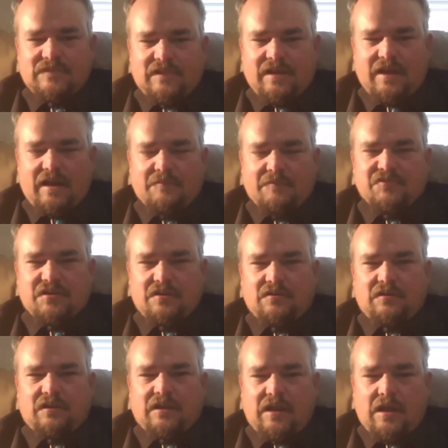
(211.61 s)
Yeah,
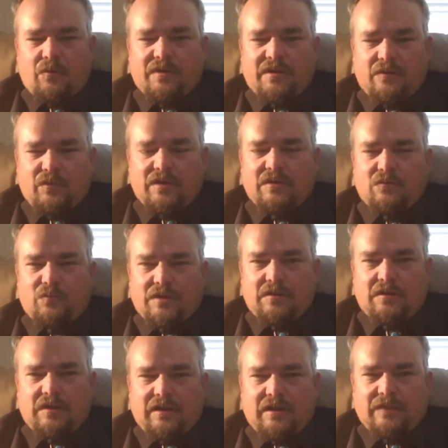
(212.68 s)
absolutely. Yeah, we
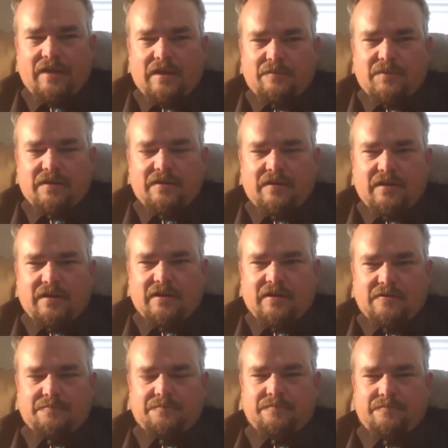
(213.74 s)
need to get that pinned
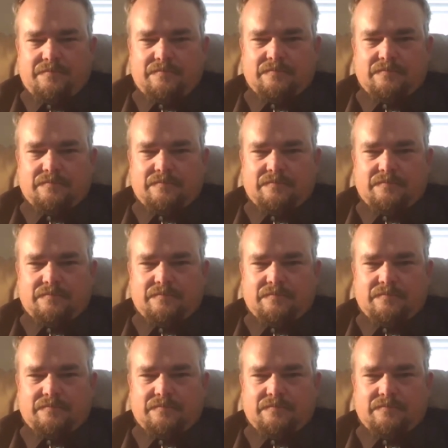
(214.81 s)
down.